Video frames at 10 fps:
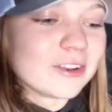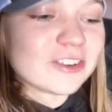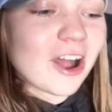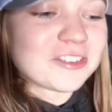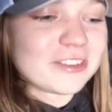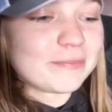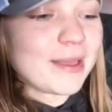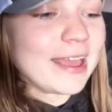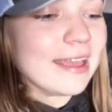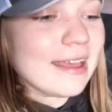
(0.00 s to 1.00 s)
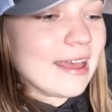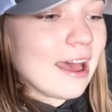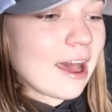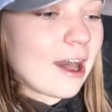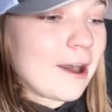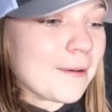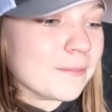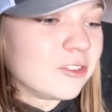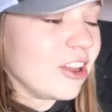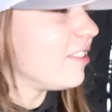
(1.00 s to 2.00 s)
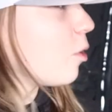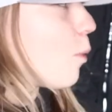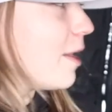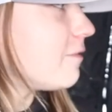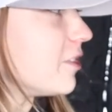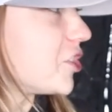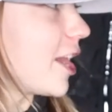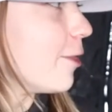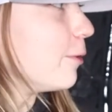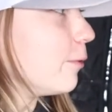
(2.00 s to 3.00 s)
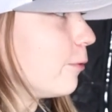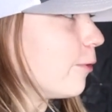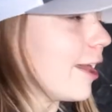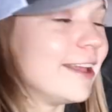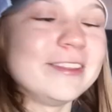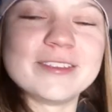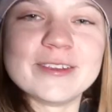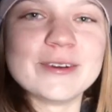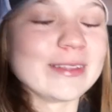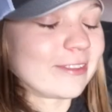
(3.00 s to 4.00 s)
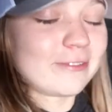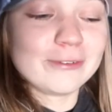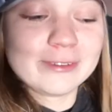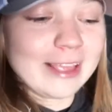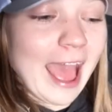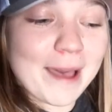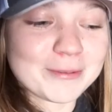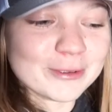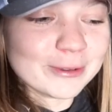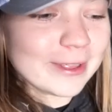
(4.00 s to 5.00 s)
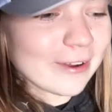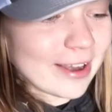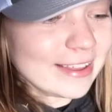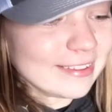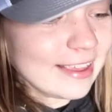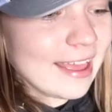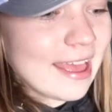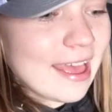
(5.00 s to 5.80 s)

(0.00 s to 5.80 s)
on Josh's bait, um, chased a whitefish out, yeah. Right, too. That's absolutely crazy.